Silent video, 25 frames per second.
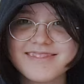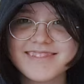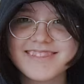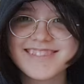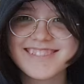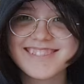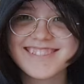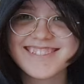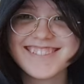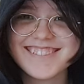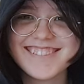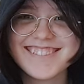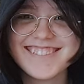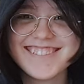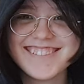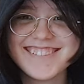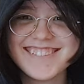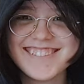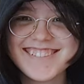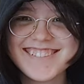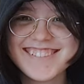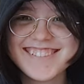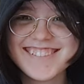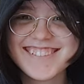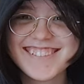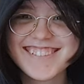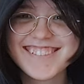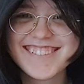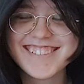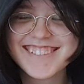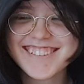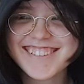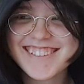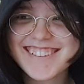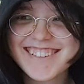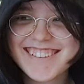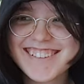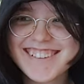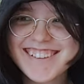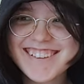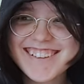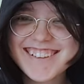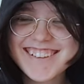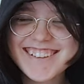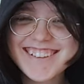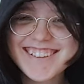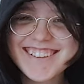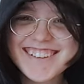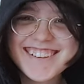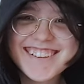
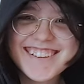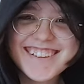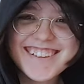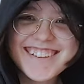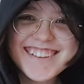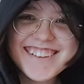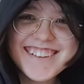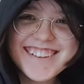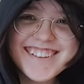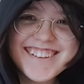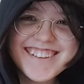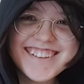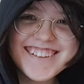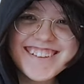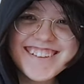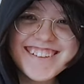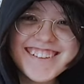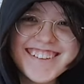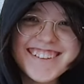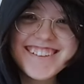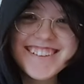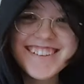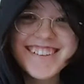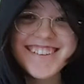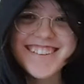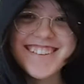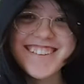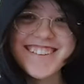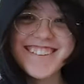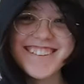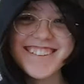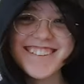No words are spoken by the person on screen.